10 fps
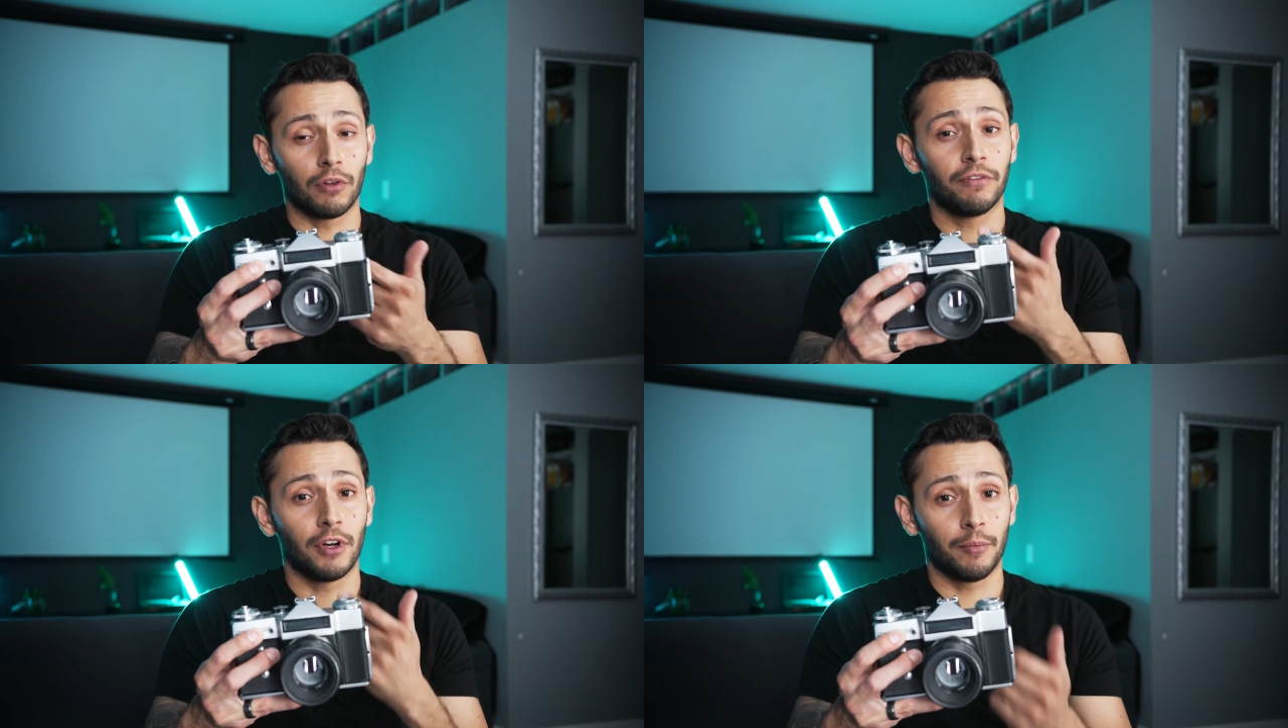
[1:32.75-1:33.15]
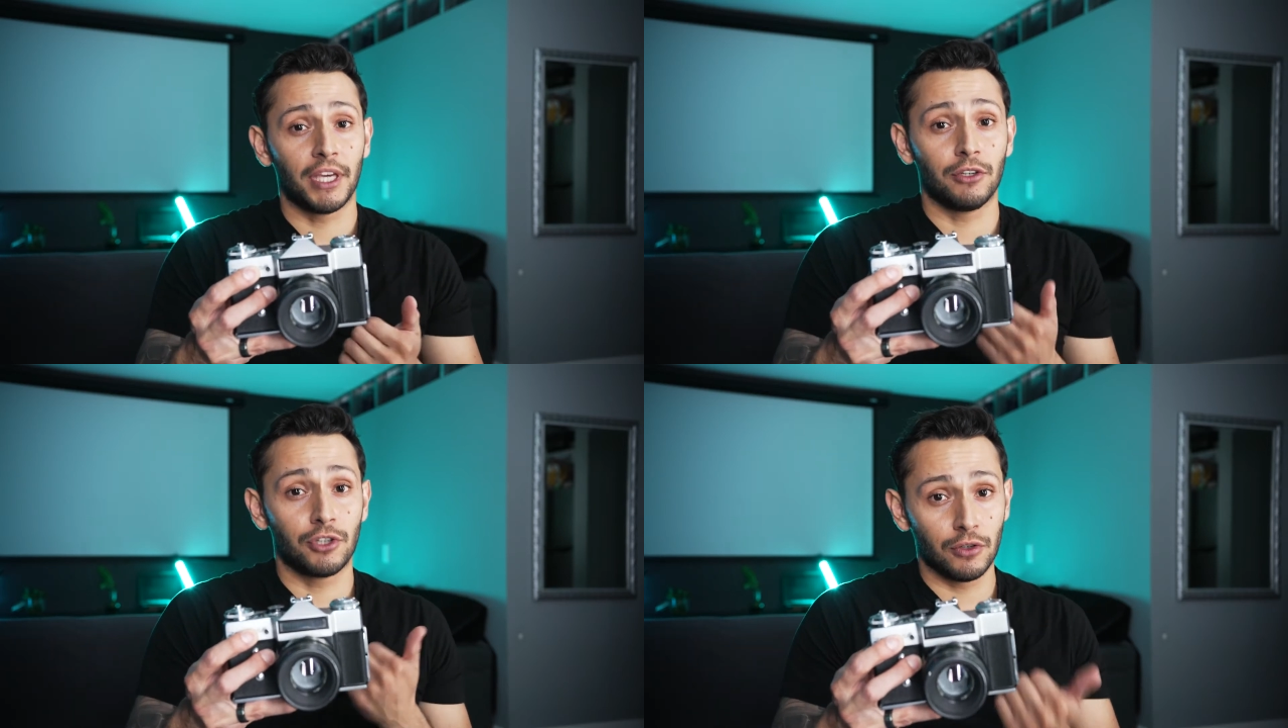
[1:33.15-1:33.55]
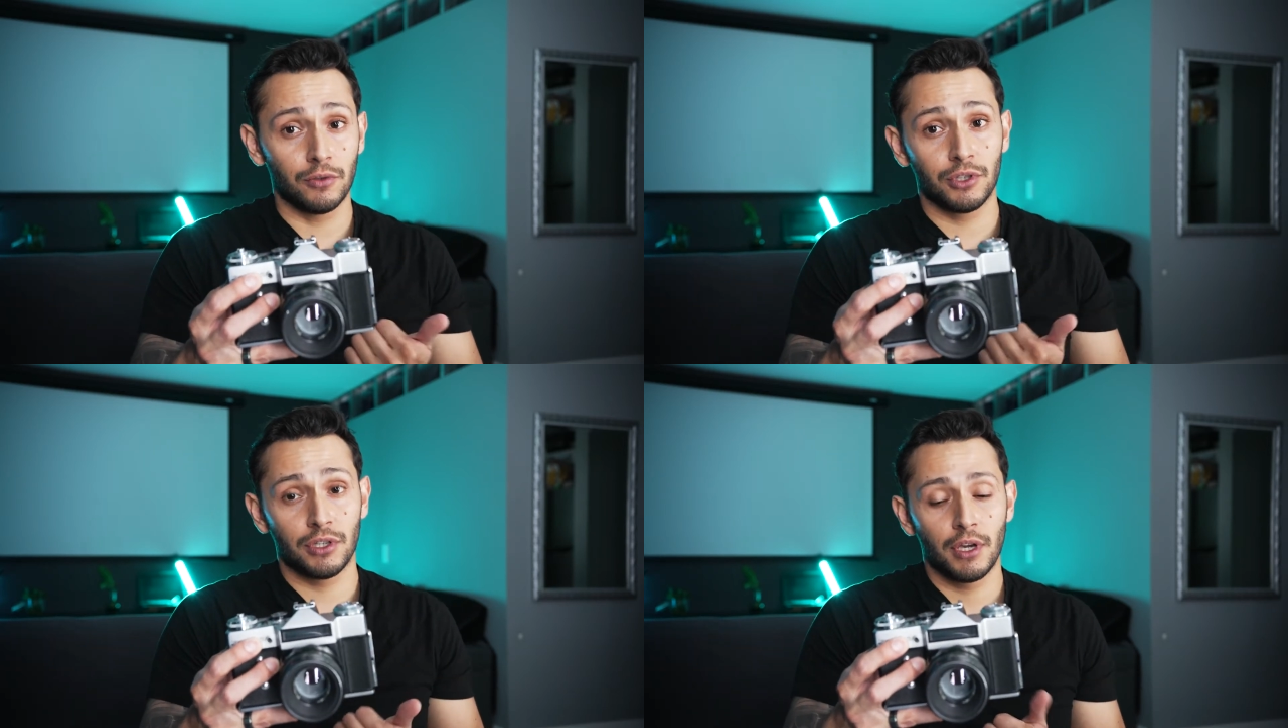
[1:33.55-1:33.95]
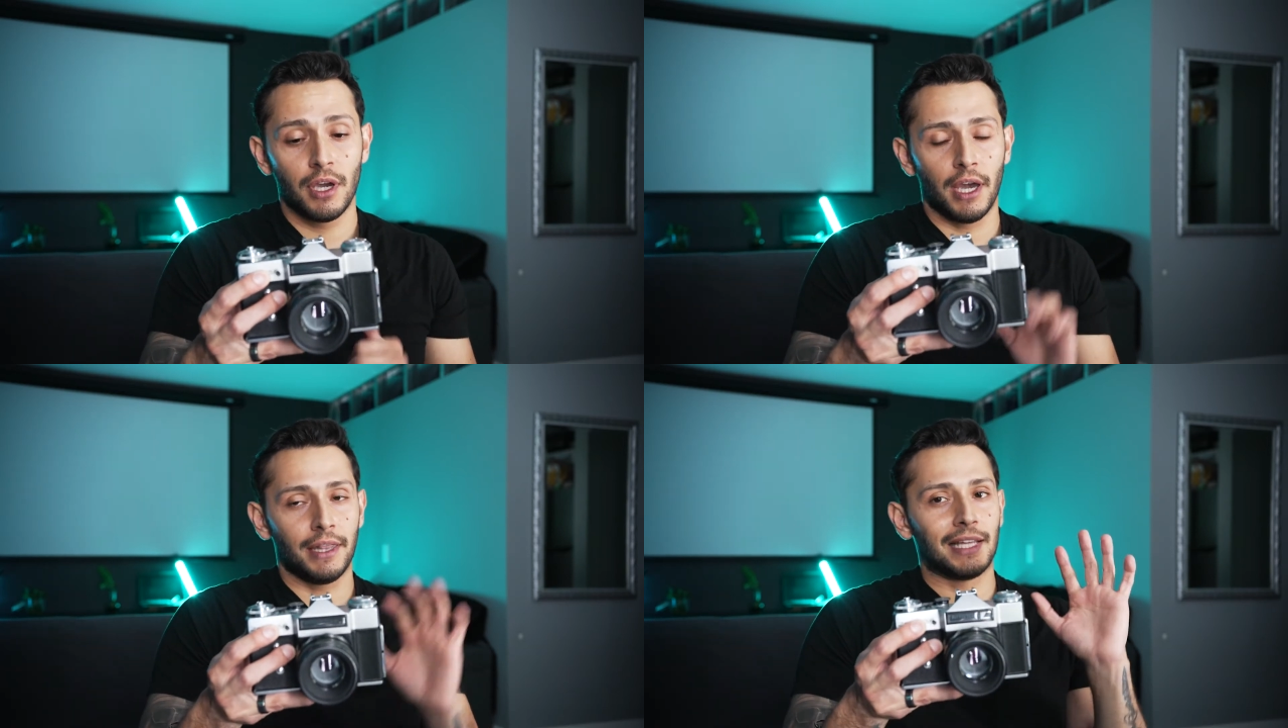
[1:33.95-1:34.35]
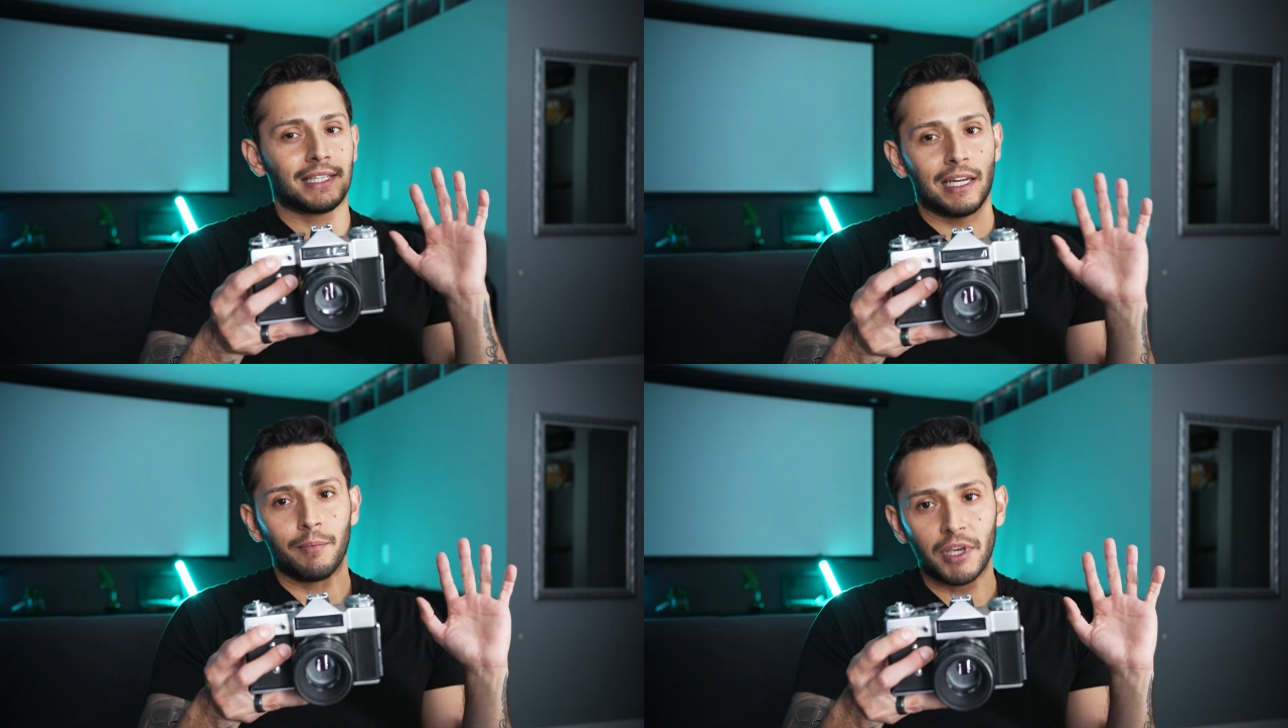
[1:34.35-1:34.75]
of film that you choose. And that's
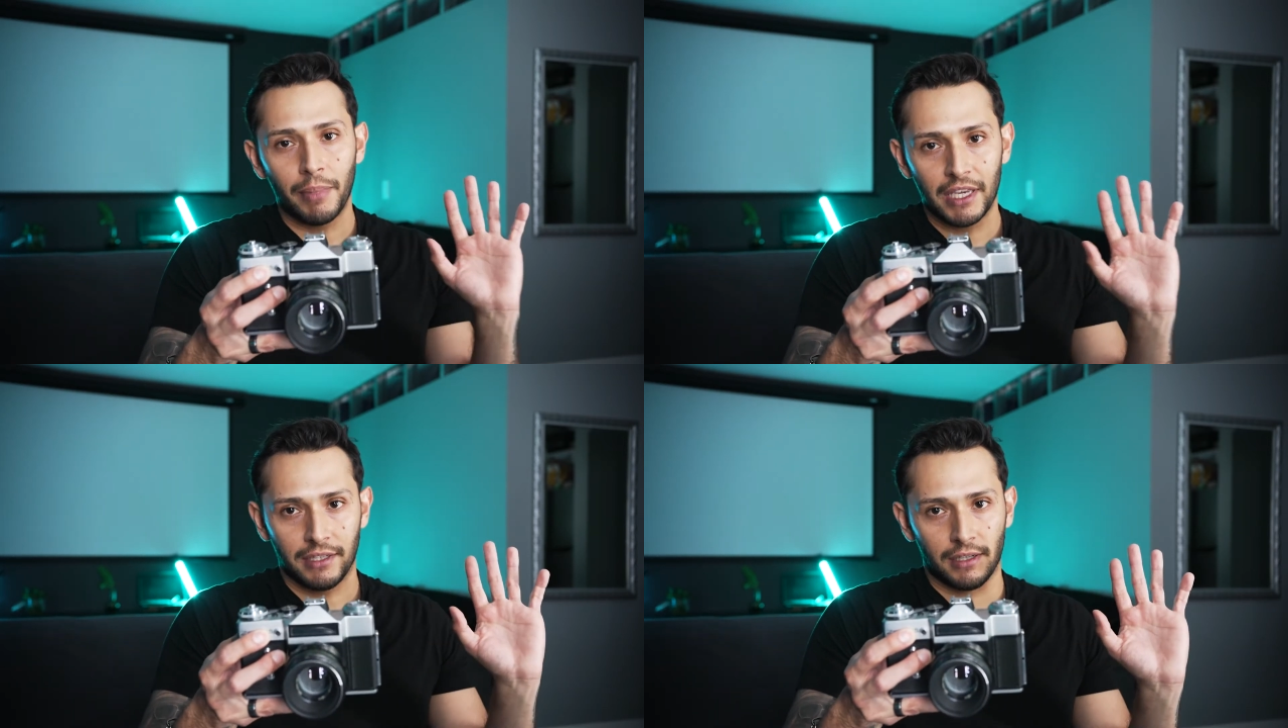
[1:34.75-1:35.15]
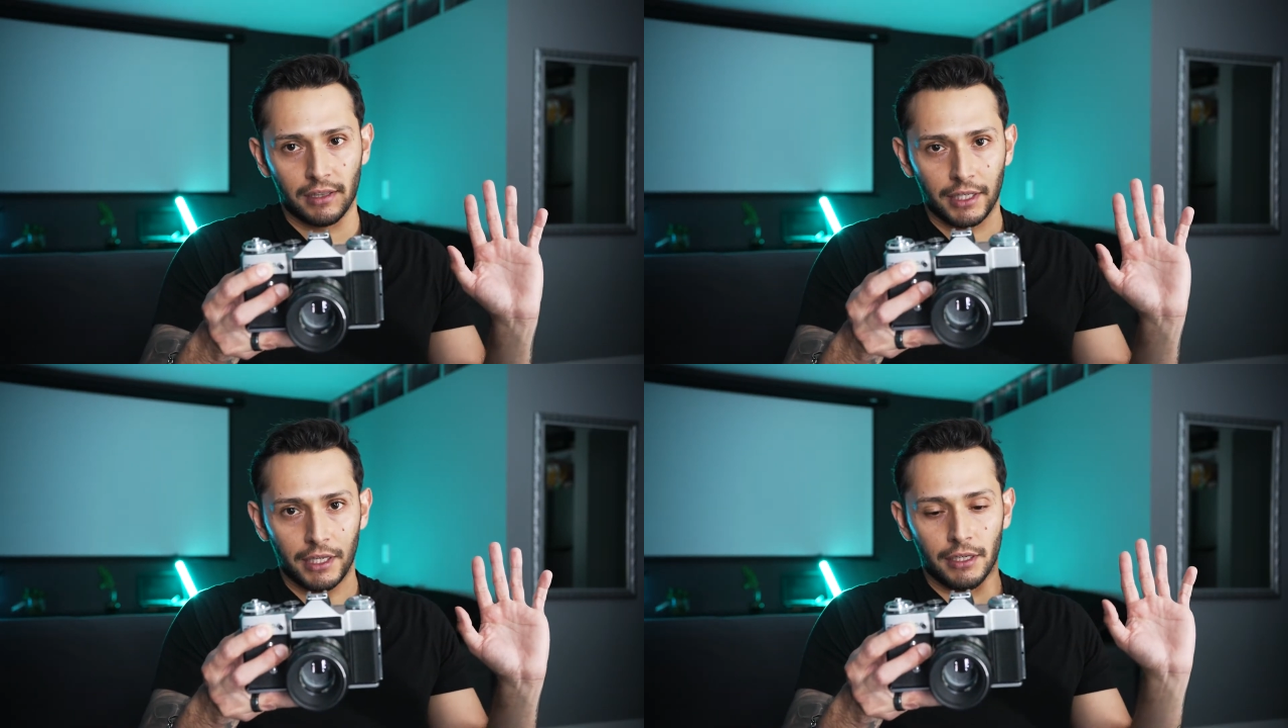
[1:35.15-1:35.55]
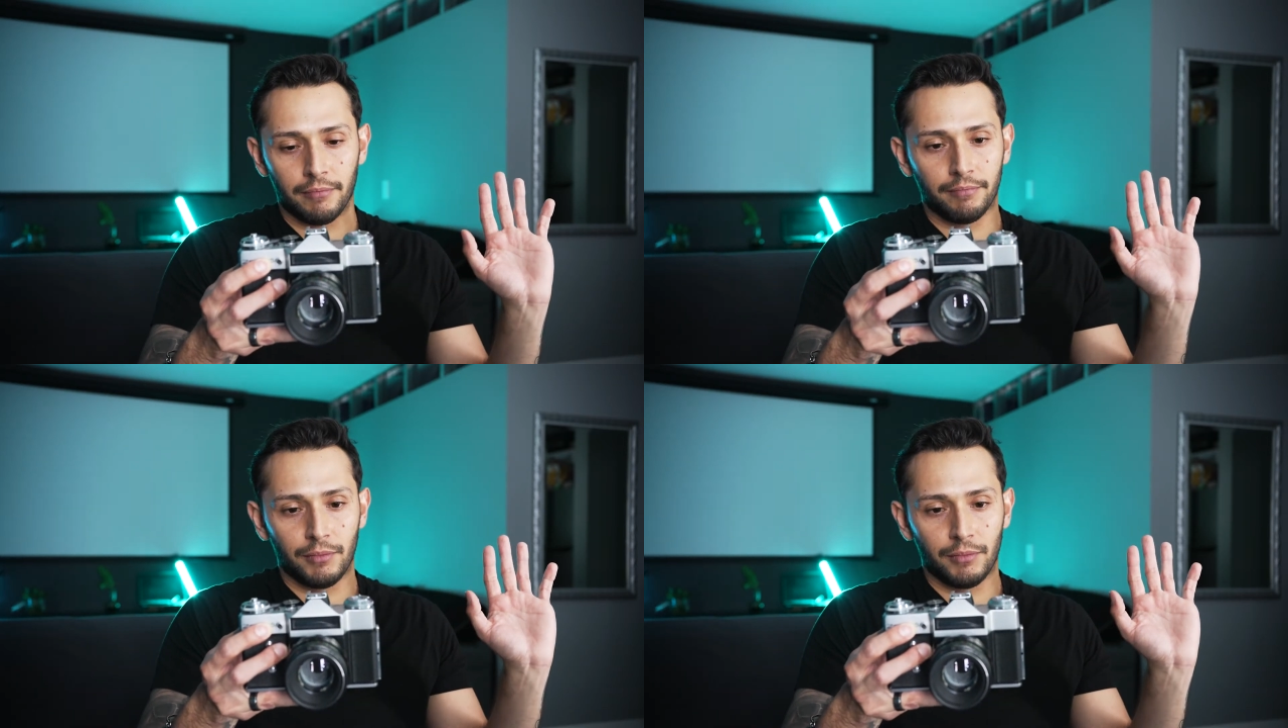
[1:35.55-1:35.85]
gonna be basically